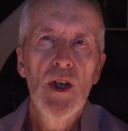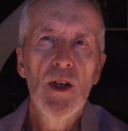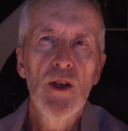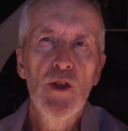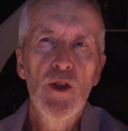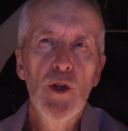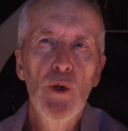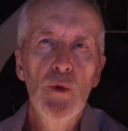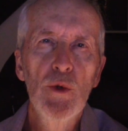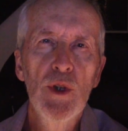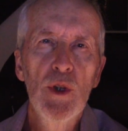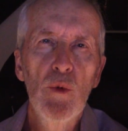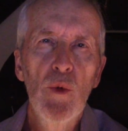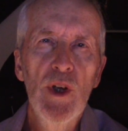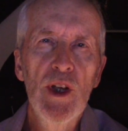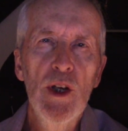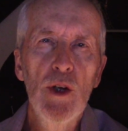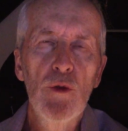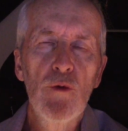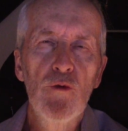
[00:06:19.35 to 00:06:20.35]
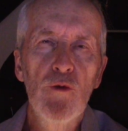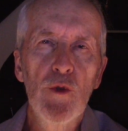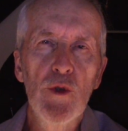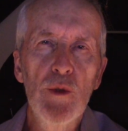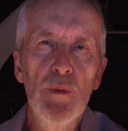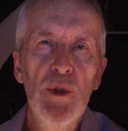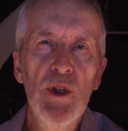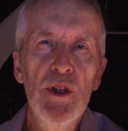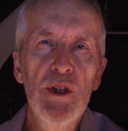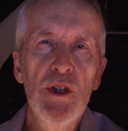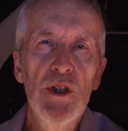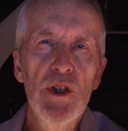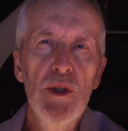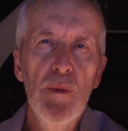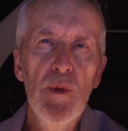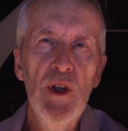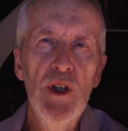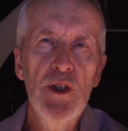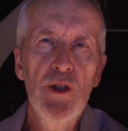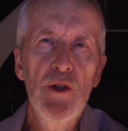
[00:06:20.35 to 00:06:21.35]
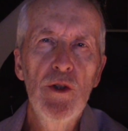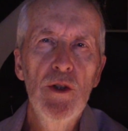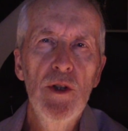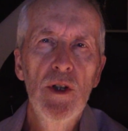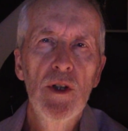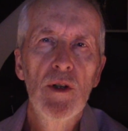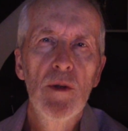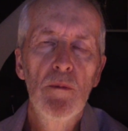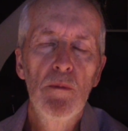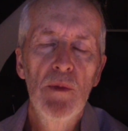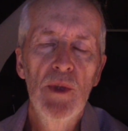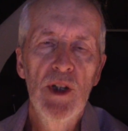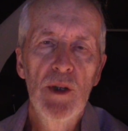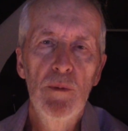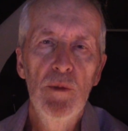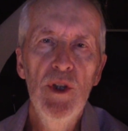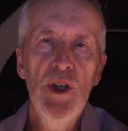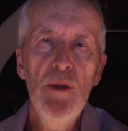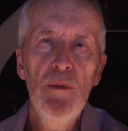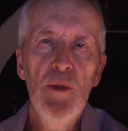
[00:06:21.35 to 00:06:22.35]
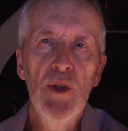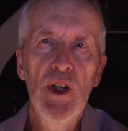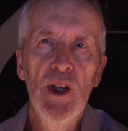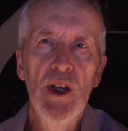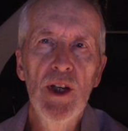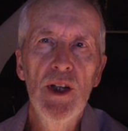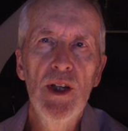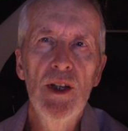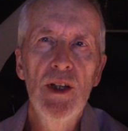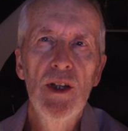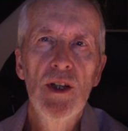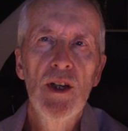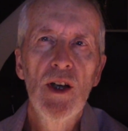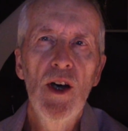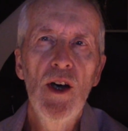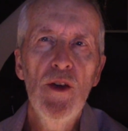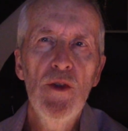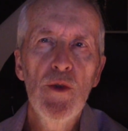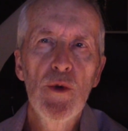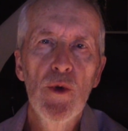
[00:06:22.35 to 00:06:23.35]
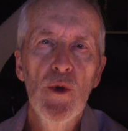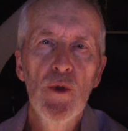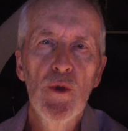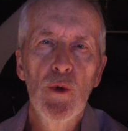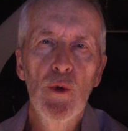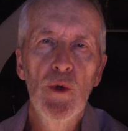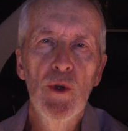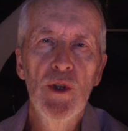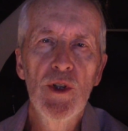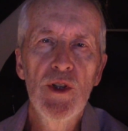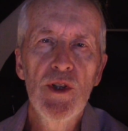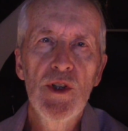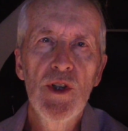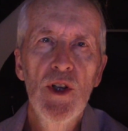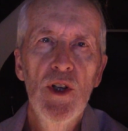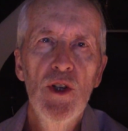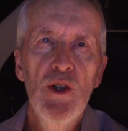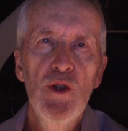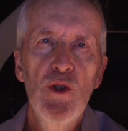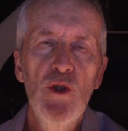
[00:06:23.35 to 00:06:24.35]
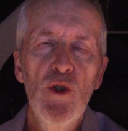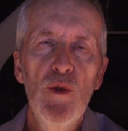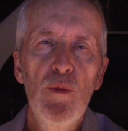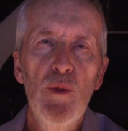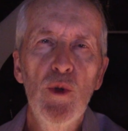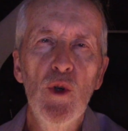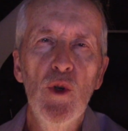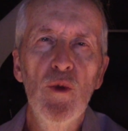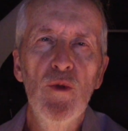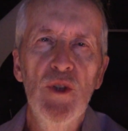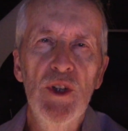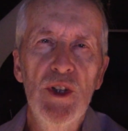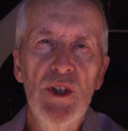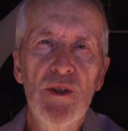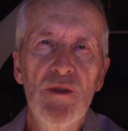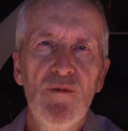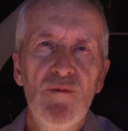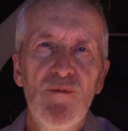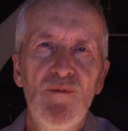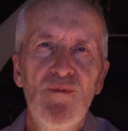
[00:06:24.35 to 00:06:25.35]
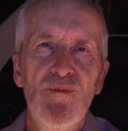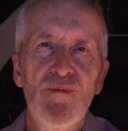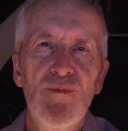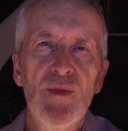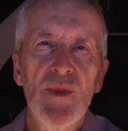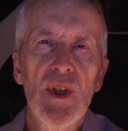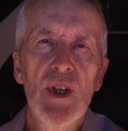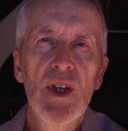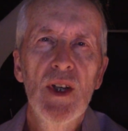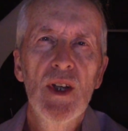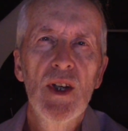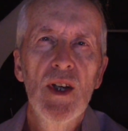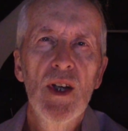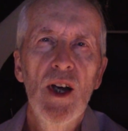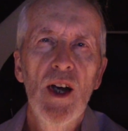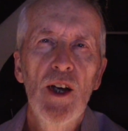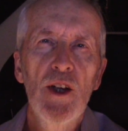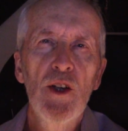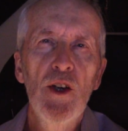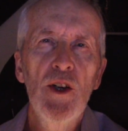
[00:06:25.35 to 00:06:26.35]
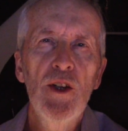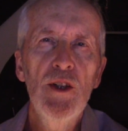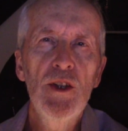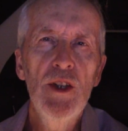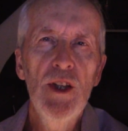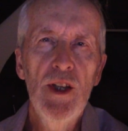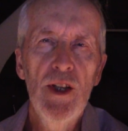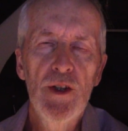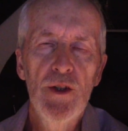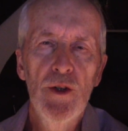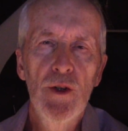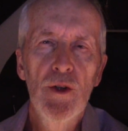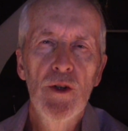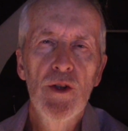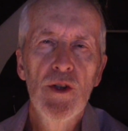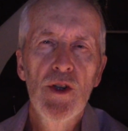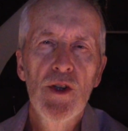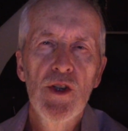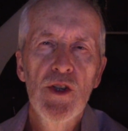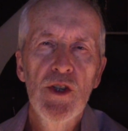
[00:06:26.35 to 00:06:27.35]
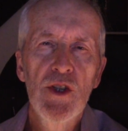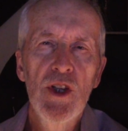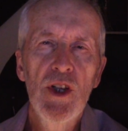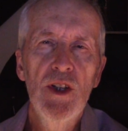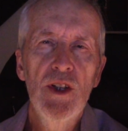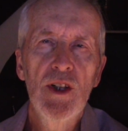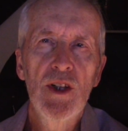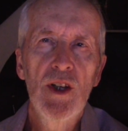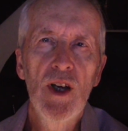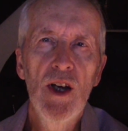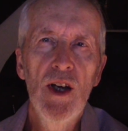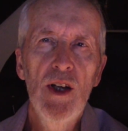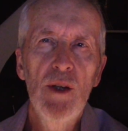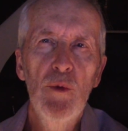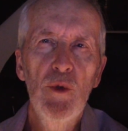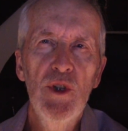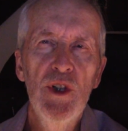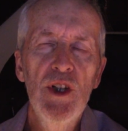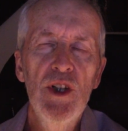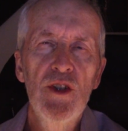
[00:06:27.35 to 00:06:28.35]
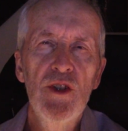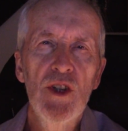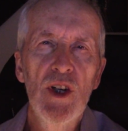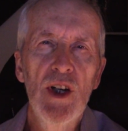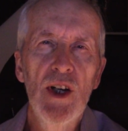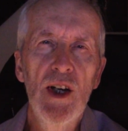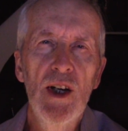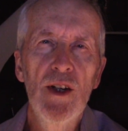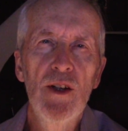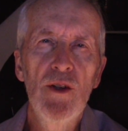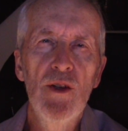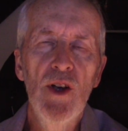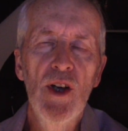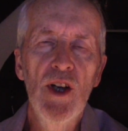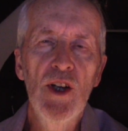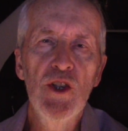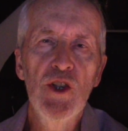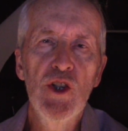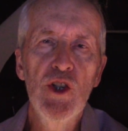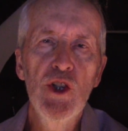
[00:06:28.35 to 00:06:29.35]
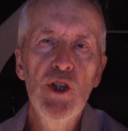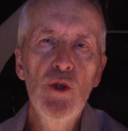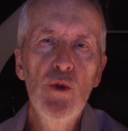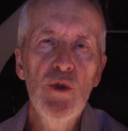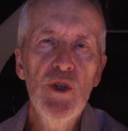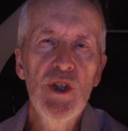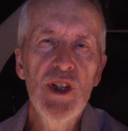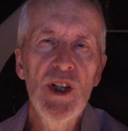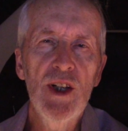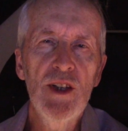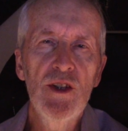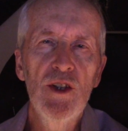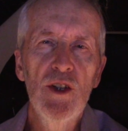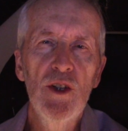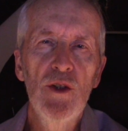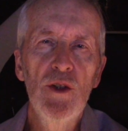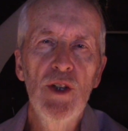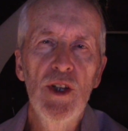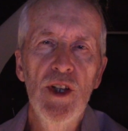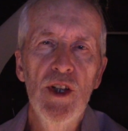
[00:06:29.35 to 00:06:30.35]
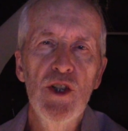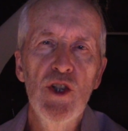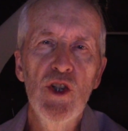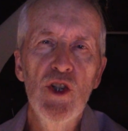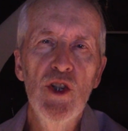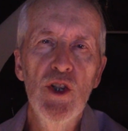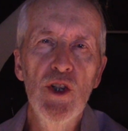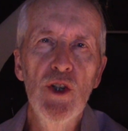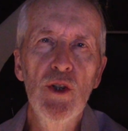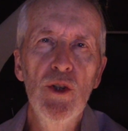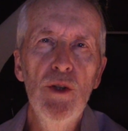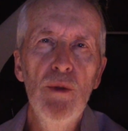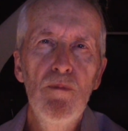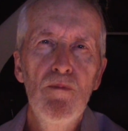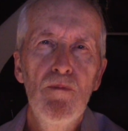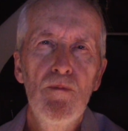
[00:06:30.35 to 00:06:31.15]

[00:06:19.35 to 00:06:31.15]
The only way out for the building inspector, make me pay other authorities to approve it. I got a letter stating I would need to hire a geotechnical engineer,